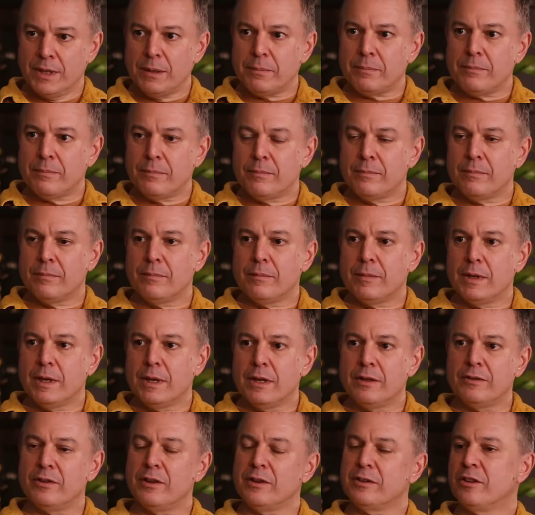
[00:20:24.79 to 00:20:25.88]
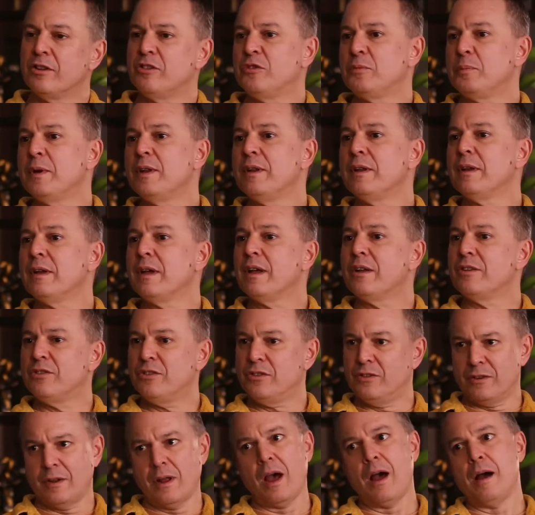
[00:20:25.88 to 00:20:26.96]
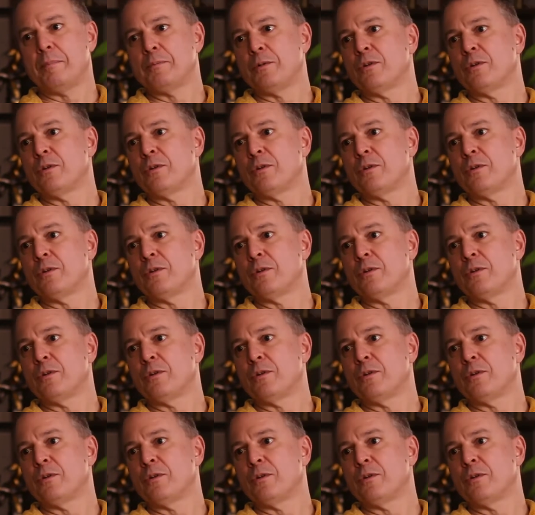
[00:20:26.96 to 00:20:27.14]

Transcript: Yep. It's like the spinning has stopped